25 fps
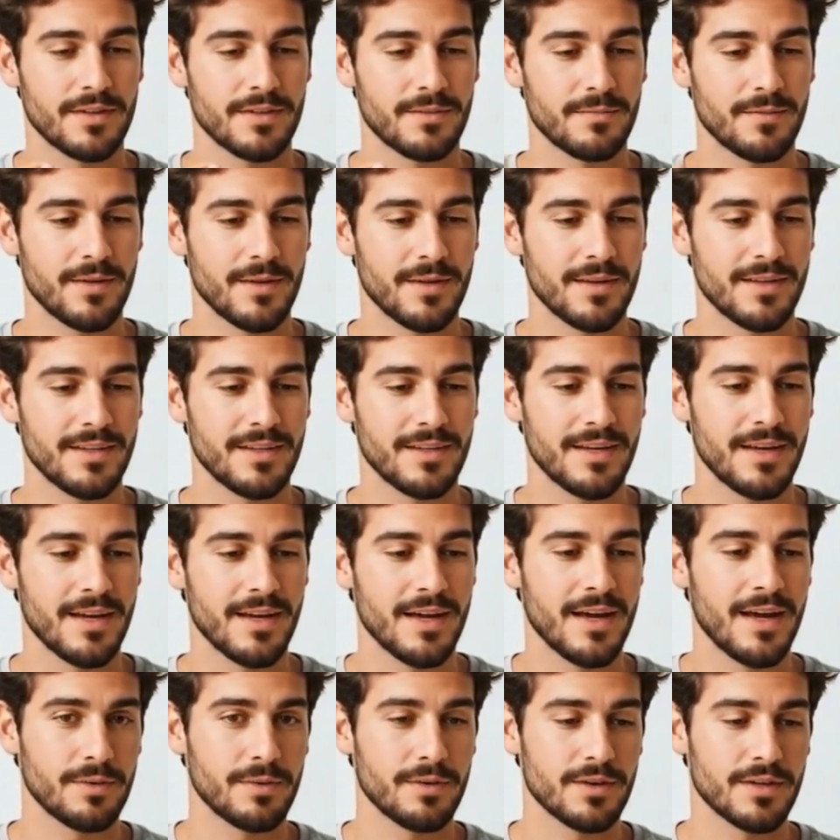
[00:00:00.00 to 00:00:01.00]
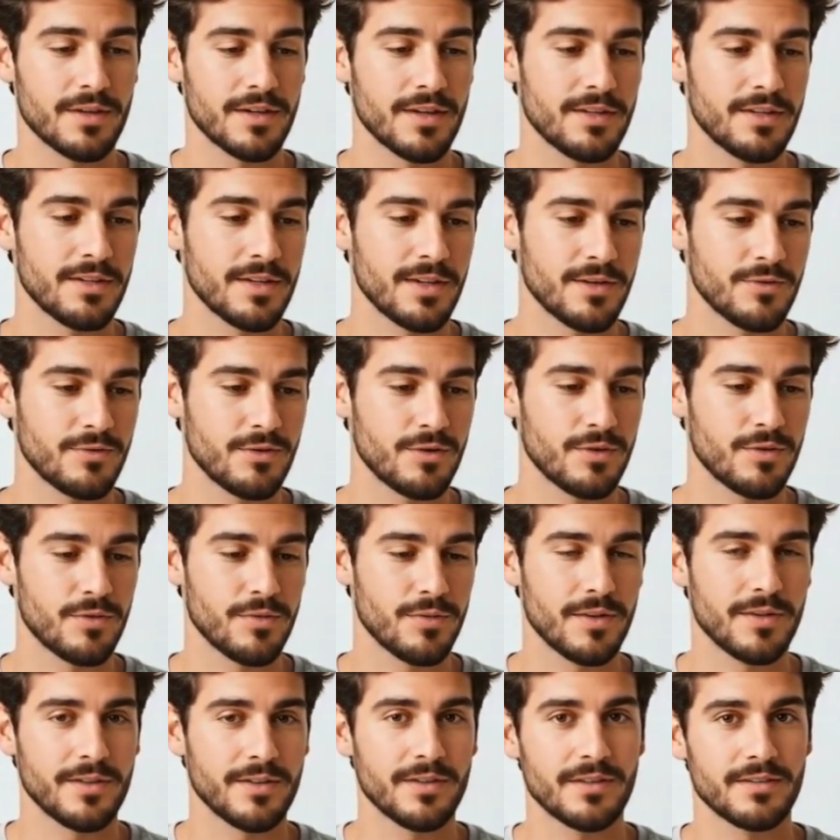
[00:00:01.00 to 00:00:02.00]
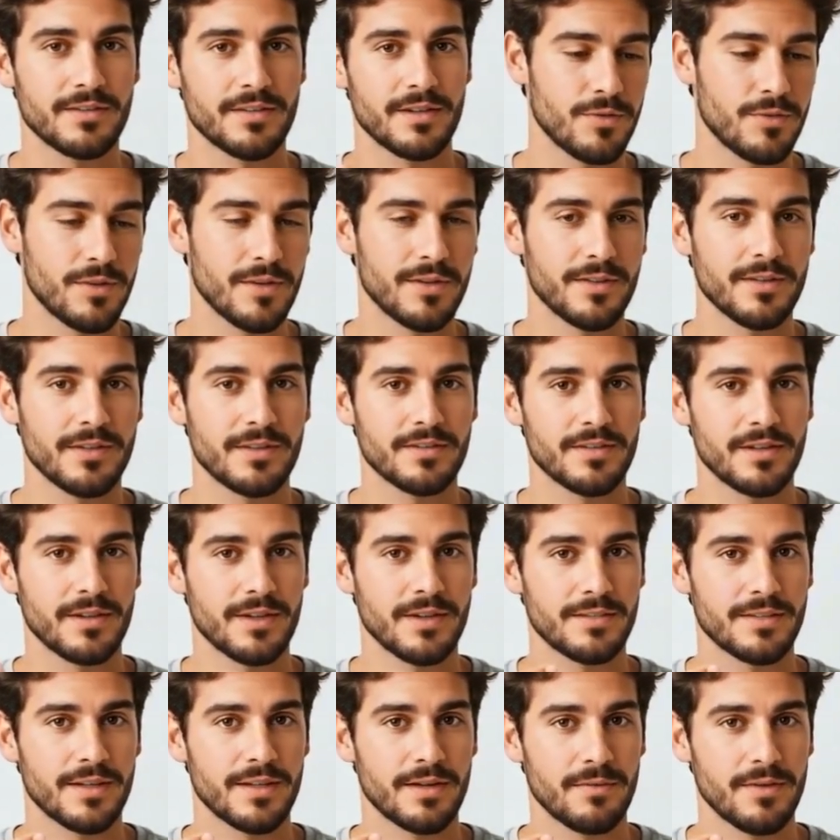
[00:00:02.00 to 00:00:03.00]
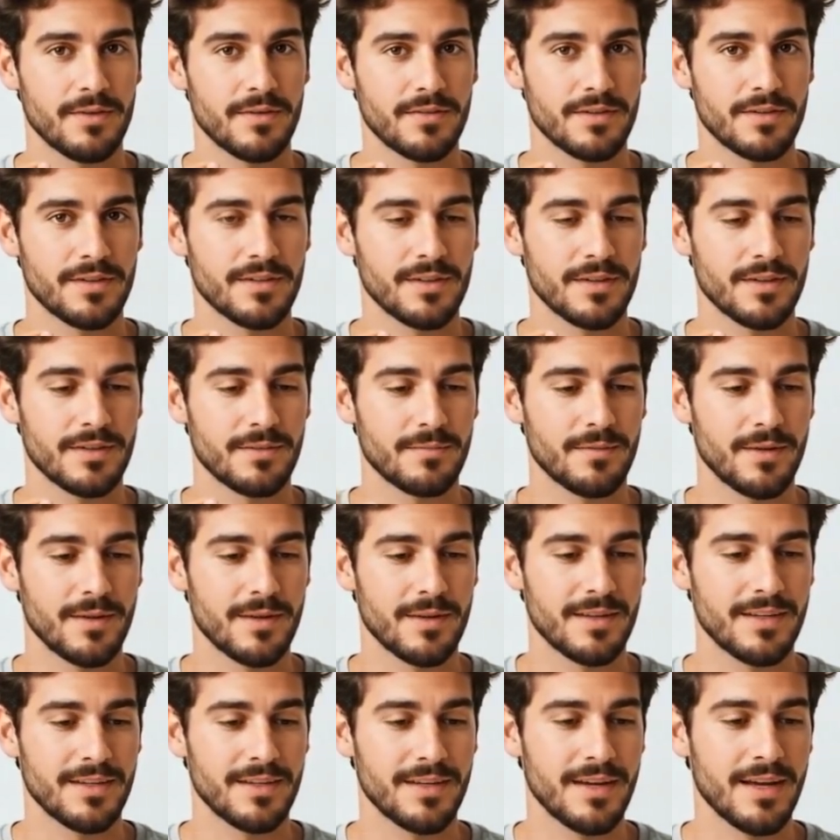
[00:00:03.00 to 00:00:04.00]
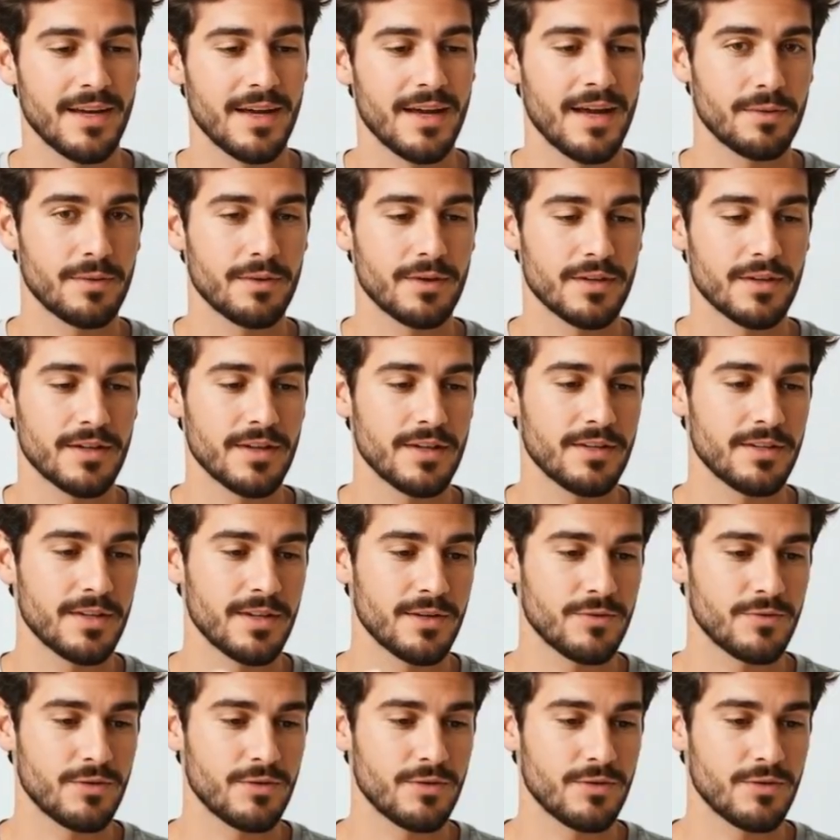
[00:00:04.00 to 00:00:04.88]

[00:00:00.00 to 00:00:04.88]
how to cancel your Disney Plus membership without having to deal with confusing or hidden